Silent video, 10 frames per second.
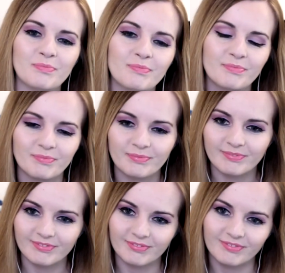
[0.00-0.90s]

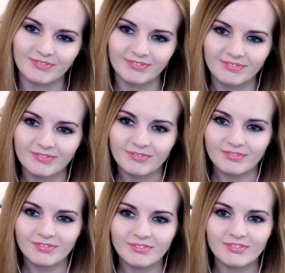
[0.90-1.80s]

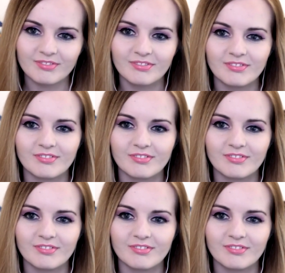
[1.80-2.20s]
(silence)